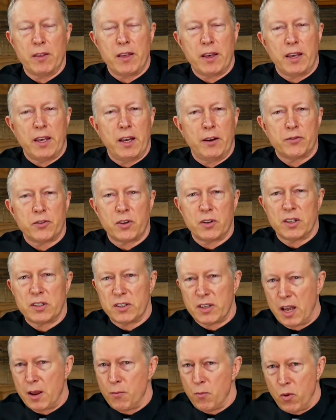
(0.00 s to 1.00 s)
The gifts are the
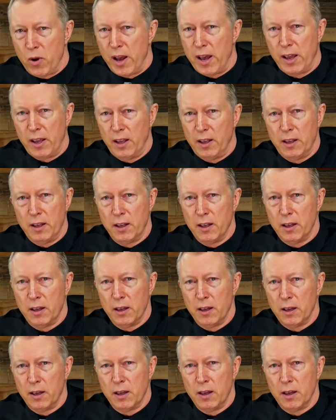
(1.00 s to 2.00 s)
same way.
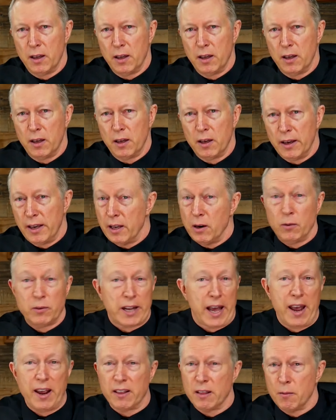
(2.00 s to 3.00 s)
He
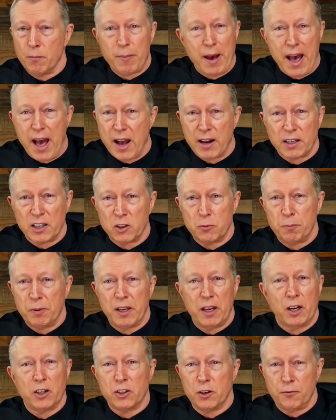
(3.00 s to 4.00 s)
don't take them back just
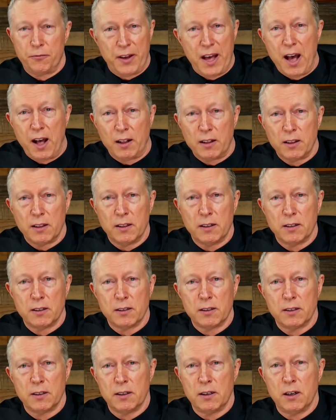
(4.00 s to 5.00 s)
because you fell
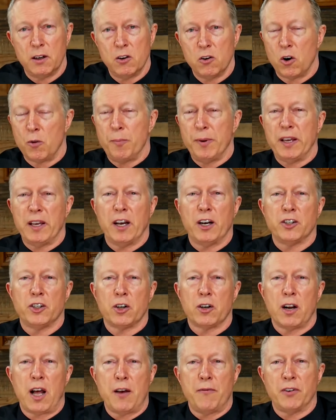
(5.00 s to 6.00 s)
or
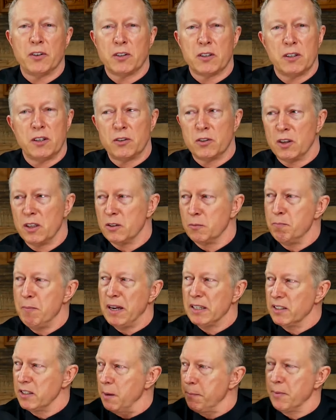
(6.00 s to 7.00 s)
because your life is
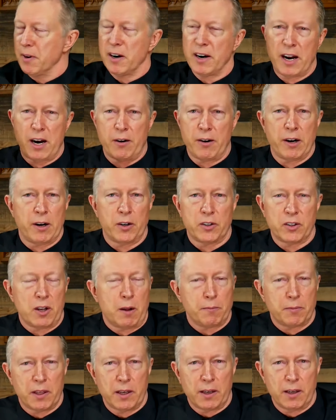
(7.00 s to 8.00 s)
messed up in an area or
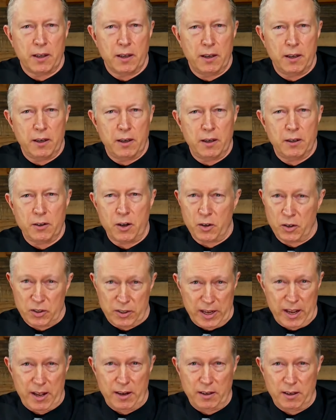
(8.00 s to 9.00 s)
something. Do you
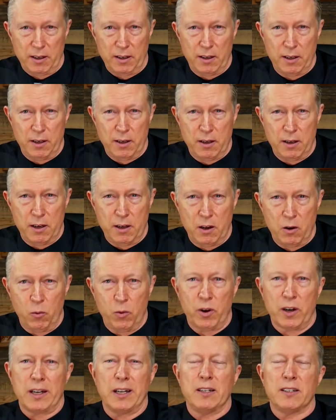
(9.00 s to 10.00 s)
understand?
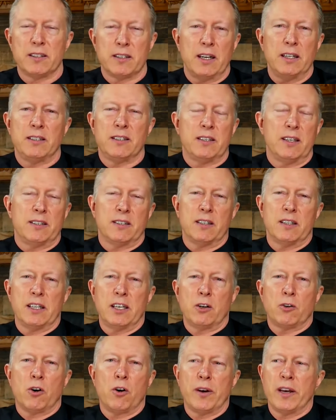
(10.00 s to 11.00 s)
We're
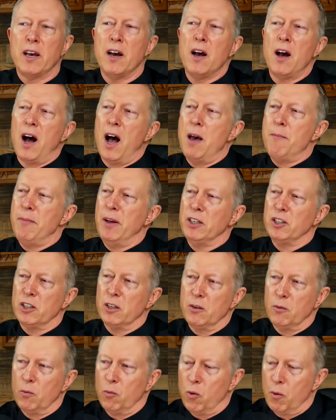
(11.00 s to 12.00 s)
consistently growing. I
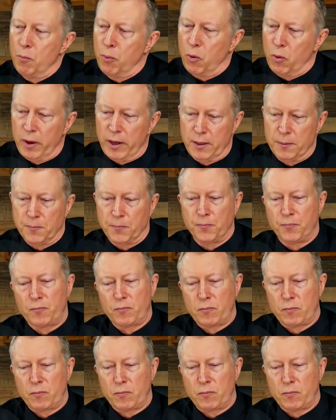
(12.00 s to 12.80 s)
mentioned at one point